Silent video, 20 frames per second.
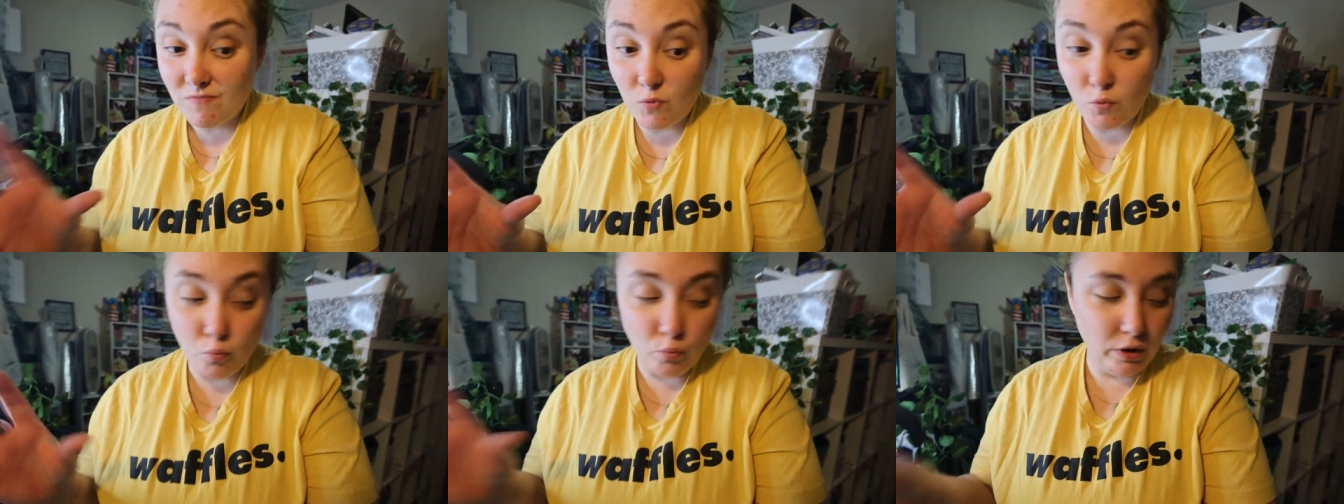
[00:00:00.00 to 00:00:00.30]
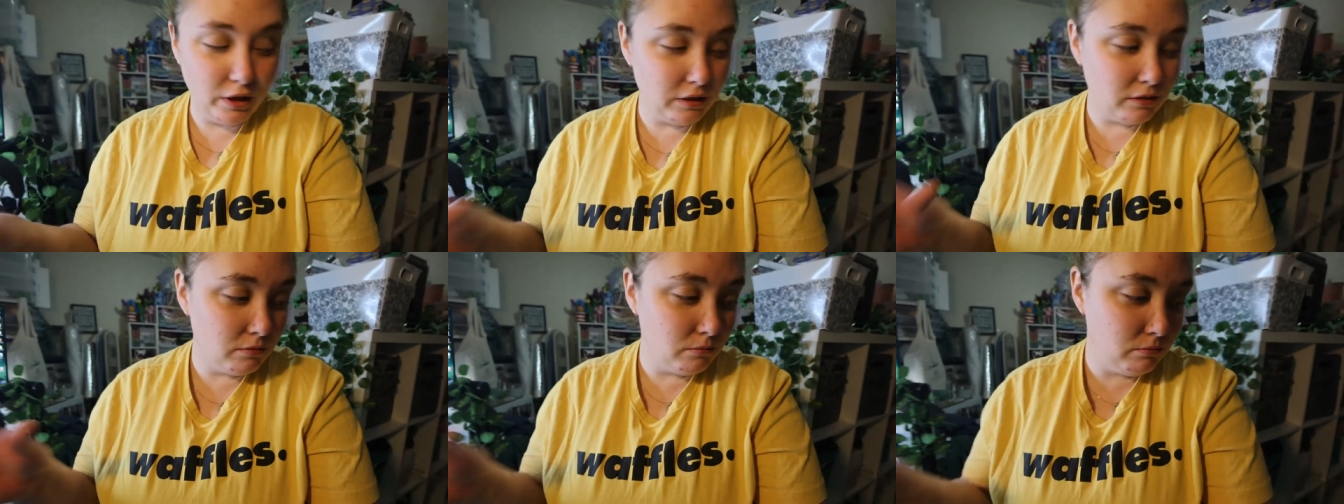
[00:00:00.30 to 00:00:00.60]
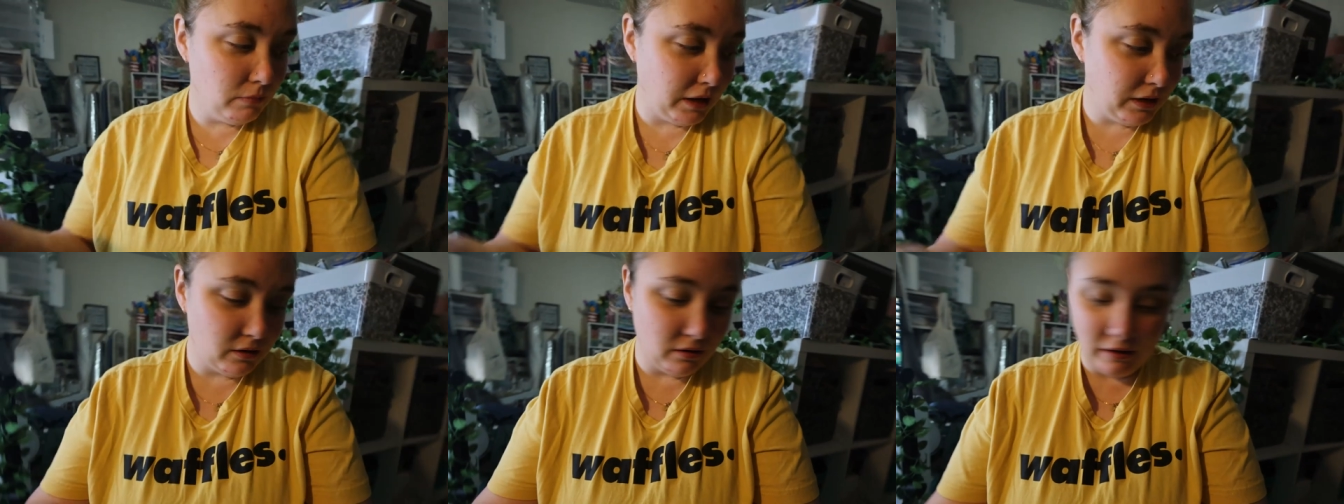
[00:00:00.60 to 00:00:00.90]
with
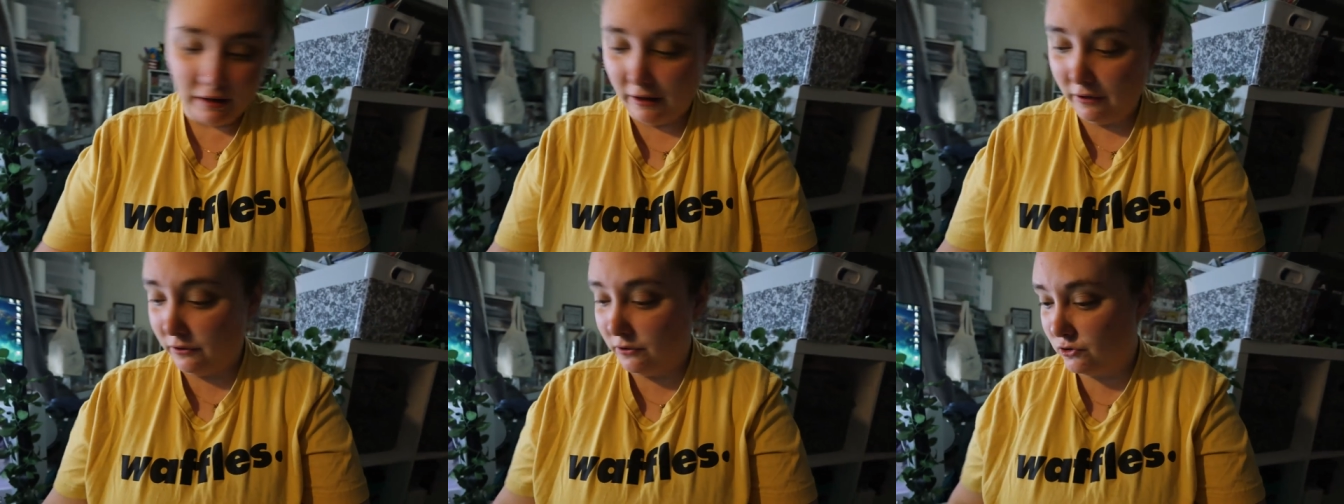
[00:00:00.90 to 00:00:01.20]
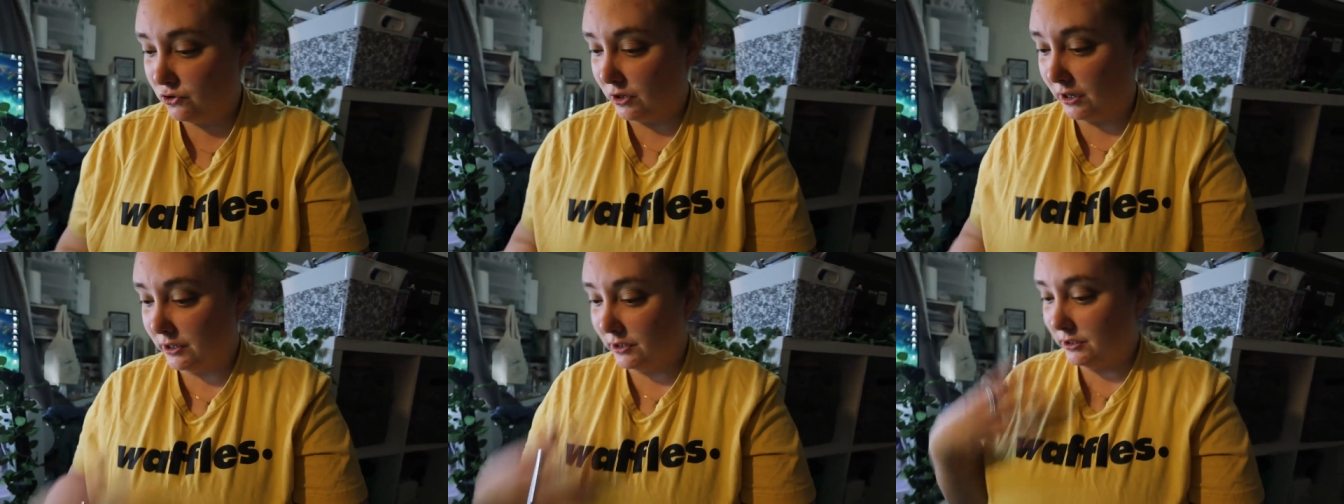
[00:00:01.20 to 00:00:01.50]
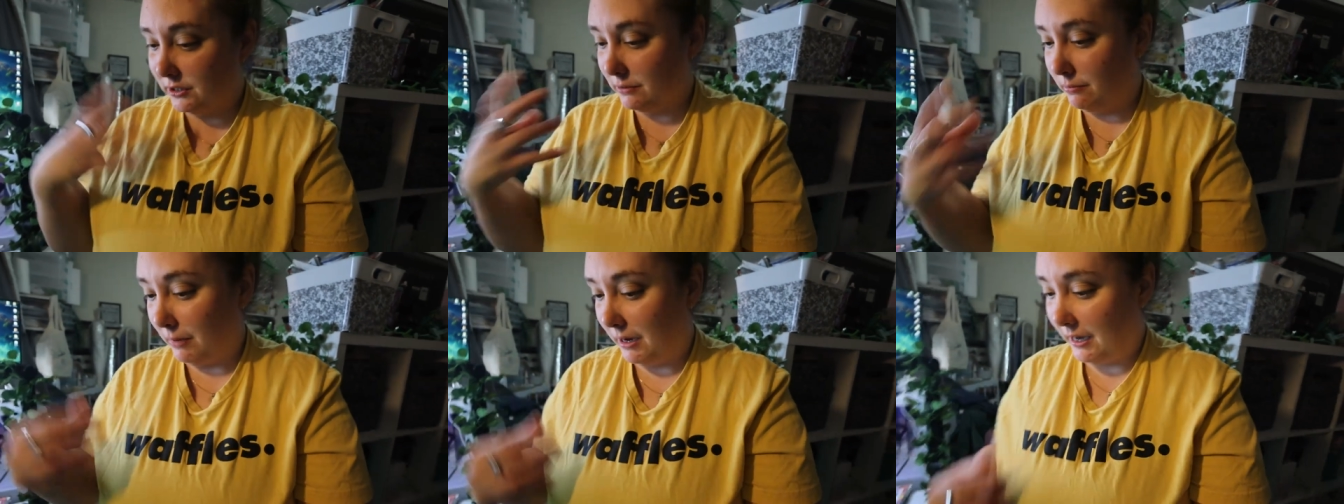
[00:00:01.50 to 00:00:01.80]
mental health
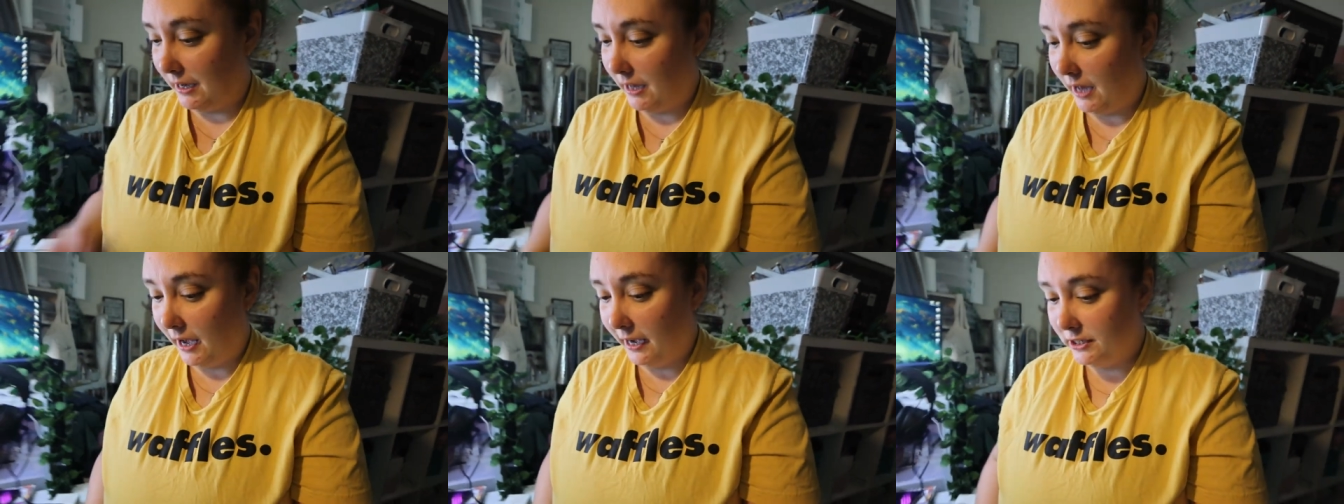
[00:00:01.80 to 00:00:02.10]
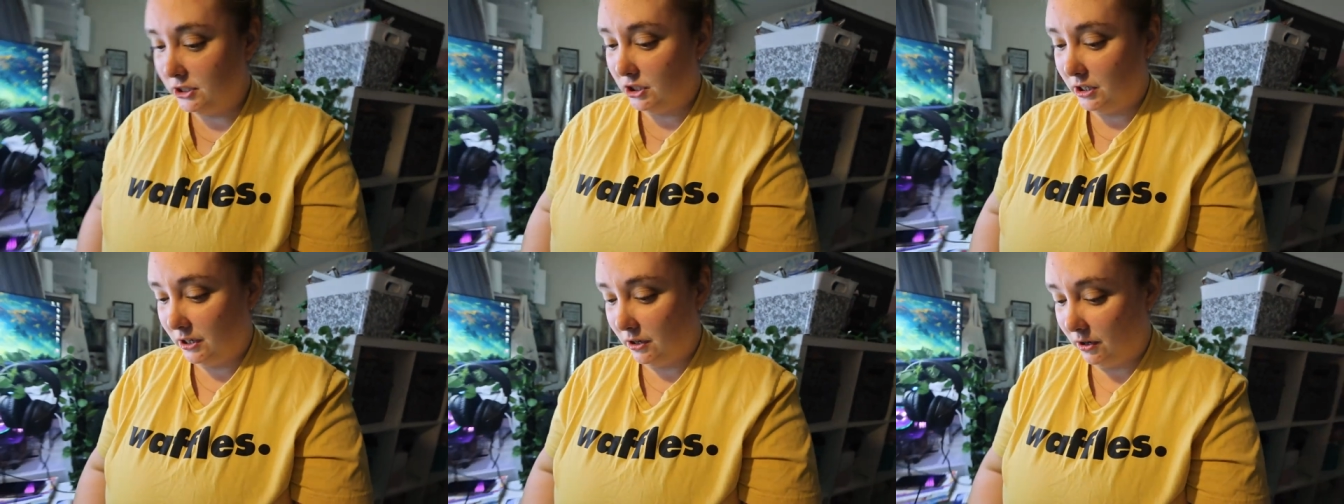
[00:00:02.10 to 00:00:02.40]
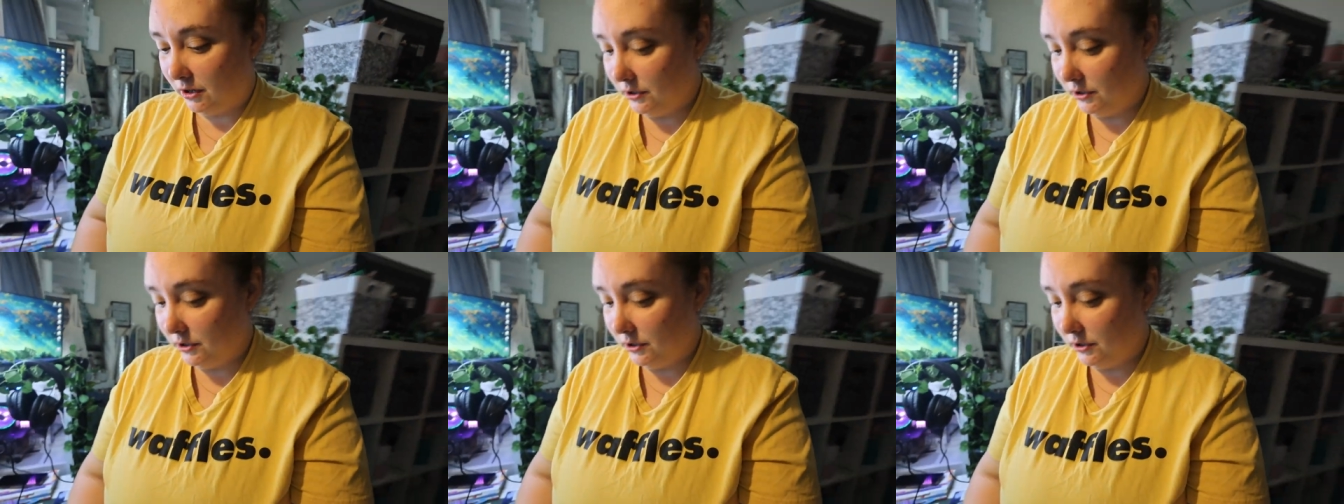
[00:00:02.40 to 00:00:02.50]
struggles, my hygiene